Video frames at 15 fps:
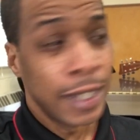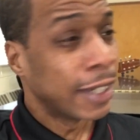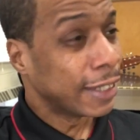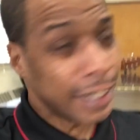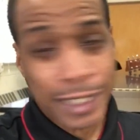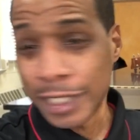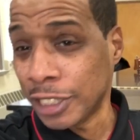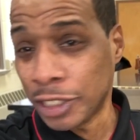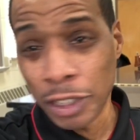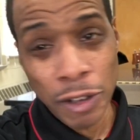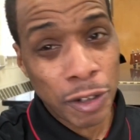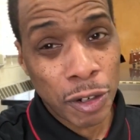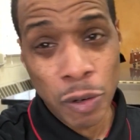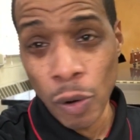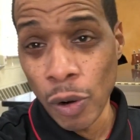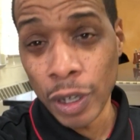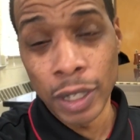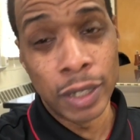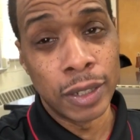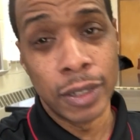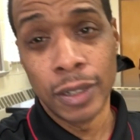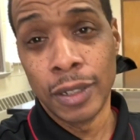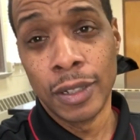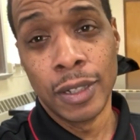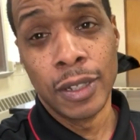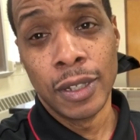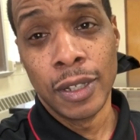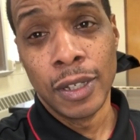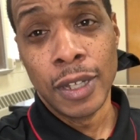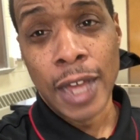This is third quarter.
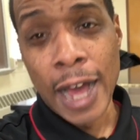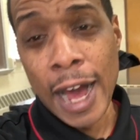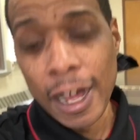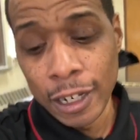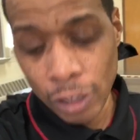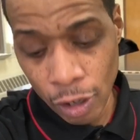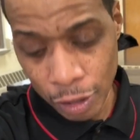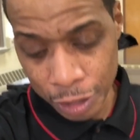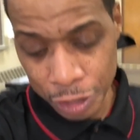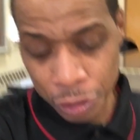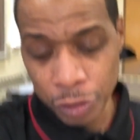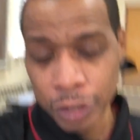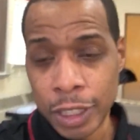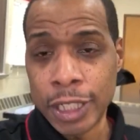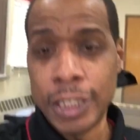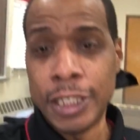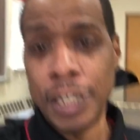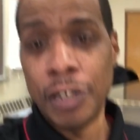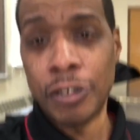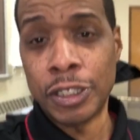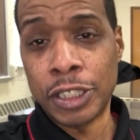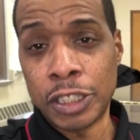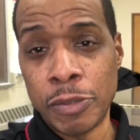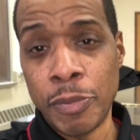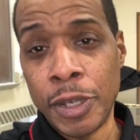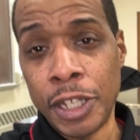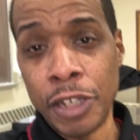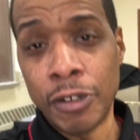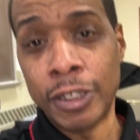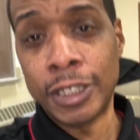How long are you going to continue to submit
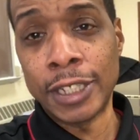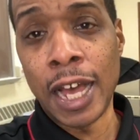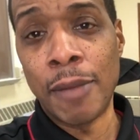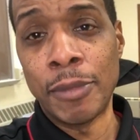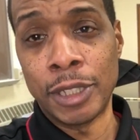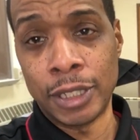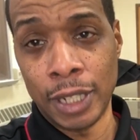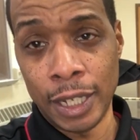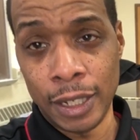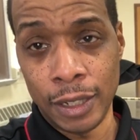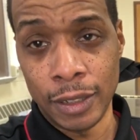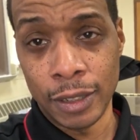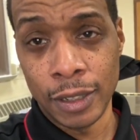your assignments late?